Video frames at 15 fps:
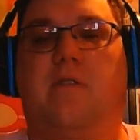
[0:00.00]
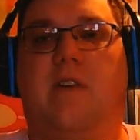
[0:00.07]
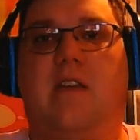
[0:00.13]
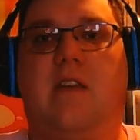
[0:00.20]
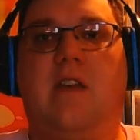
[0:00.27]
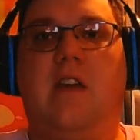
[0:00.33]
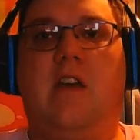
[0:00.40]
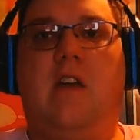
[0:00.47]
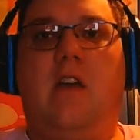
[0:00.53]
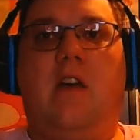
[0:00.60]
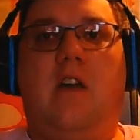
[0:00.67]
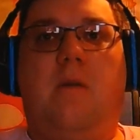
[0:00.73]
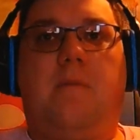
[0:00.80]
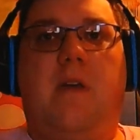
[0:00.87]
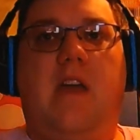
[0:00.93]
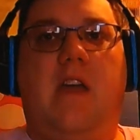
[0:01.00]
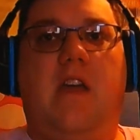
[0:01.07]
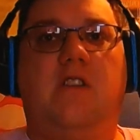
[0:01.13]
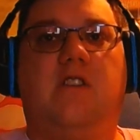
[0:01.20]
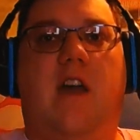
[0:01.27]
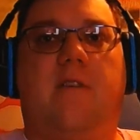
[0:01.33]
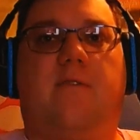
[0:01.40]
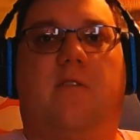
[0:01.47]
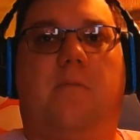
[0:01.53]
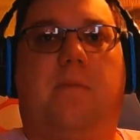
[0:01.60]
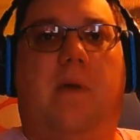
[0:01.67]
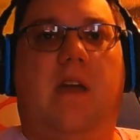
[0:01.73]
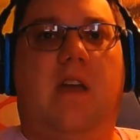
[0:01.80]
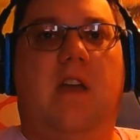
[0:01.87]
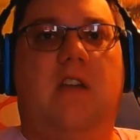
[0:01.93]
Like, page after
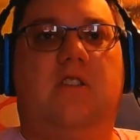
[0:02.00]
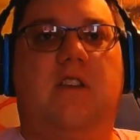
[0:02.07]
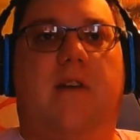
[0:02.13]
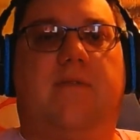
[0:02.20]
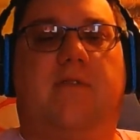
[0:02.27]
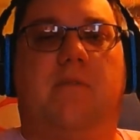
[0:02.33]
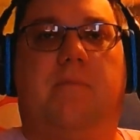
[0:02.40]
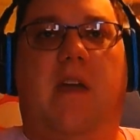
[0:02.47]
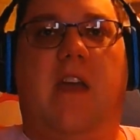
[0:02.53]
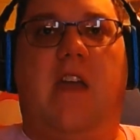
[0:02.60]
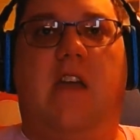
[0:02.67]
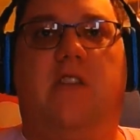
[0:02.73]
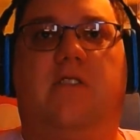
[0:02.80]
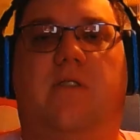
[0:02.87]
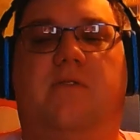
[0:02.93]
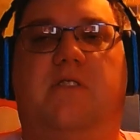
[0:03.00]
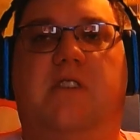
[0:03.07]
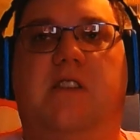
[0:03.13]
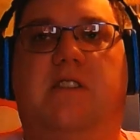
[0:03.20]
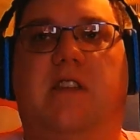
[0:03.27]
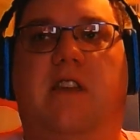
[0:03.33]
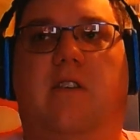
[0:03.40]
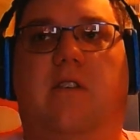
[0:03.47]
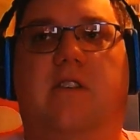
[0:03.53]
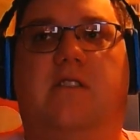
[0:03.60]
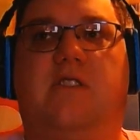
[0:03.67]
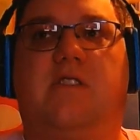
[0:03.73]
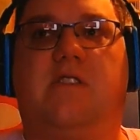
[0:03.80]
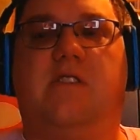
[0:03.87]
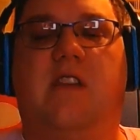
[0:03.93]
page after page of detail, it's
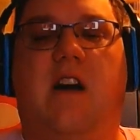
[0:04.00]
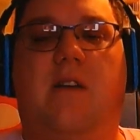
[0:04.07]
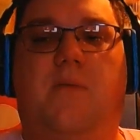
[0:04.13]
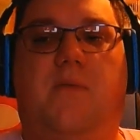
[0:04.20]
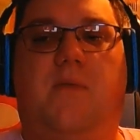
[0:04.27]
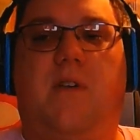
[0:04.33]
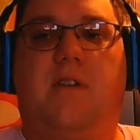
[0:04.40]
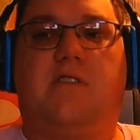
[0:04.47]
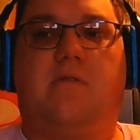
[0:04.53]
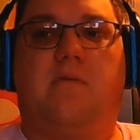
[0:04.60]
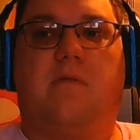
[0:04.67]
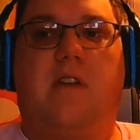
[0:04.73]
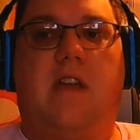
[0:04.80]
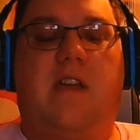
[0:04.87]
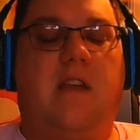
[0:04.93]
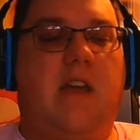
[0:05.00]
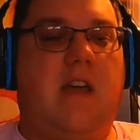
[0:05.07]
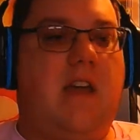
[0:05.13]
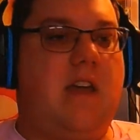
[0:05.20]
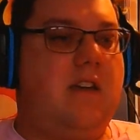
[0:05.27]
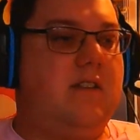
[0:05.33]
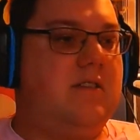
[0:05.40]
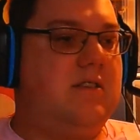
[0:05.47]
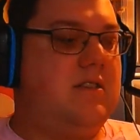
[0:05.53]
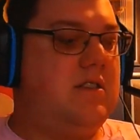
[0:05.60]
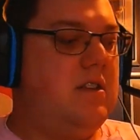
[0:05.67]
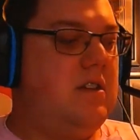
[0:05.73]
just not fun to read. And